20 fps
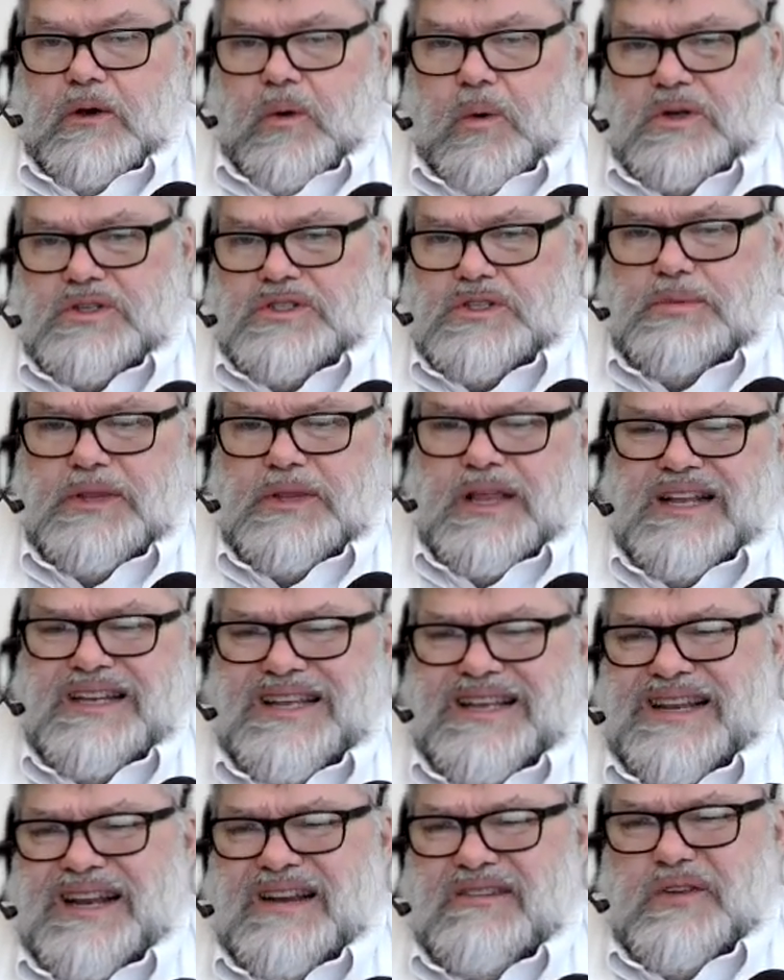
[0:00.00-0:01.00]
Or is the plan
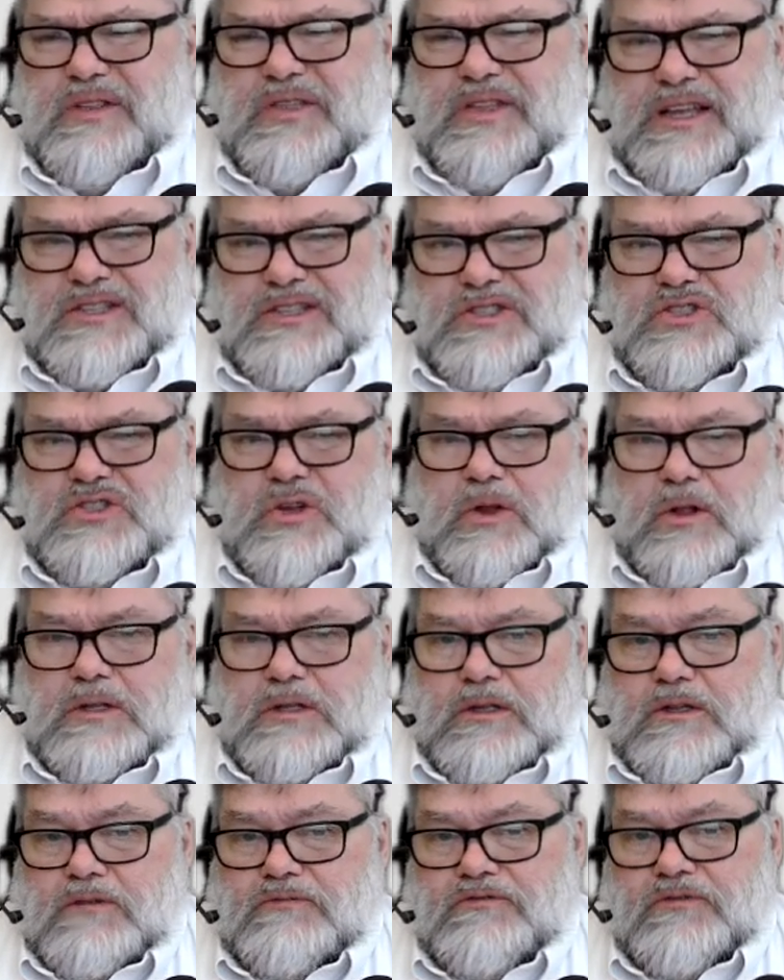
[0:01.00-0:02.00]
to get everything installed
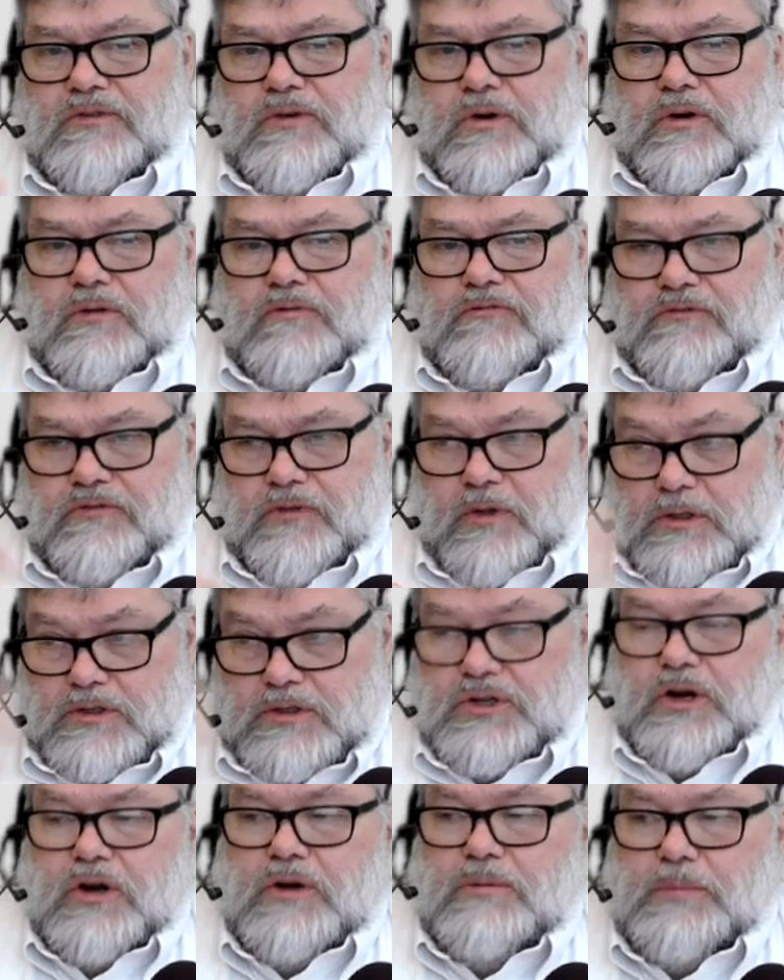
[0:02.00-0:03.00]
on the full
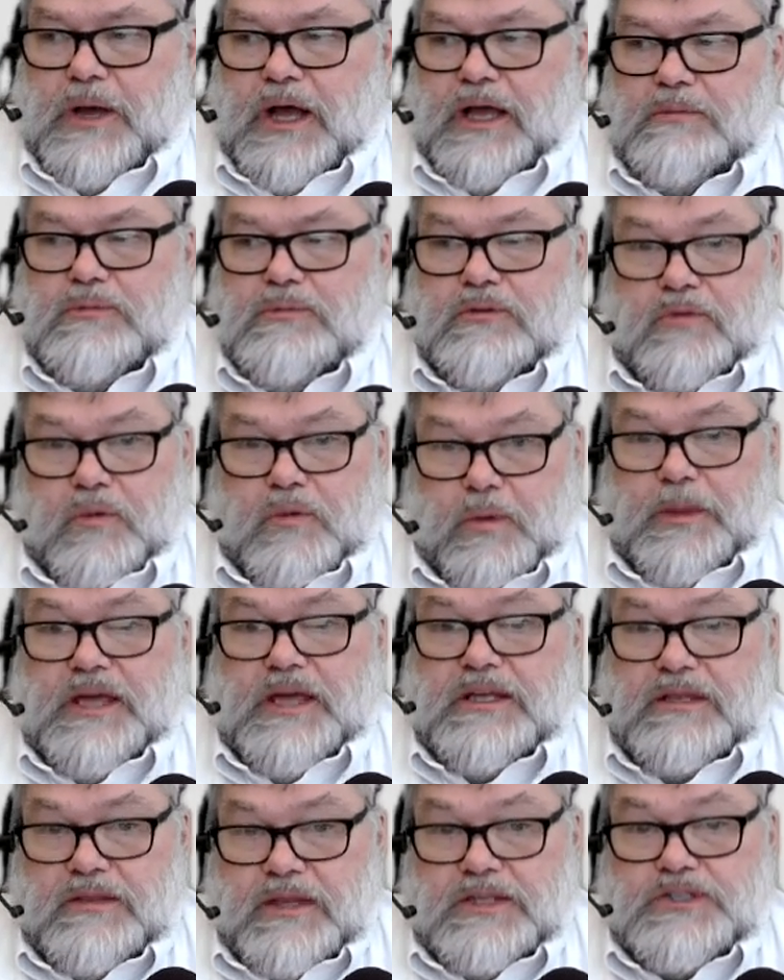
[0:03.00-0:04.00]
turnpike before
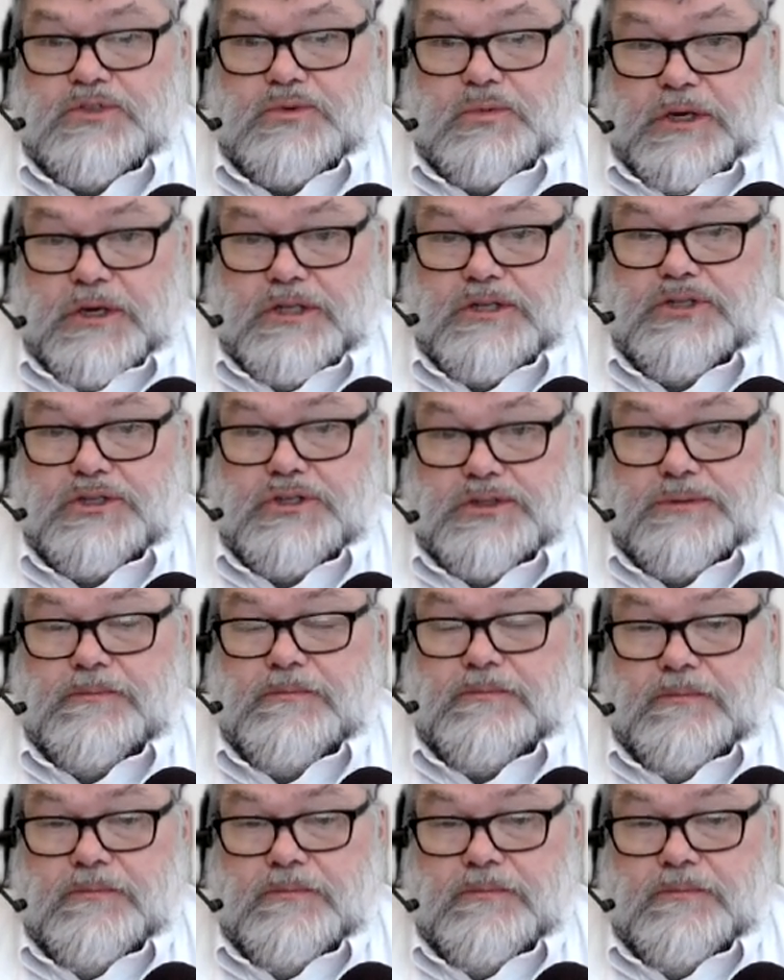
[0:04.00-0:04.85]
making that switch?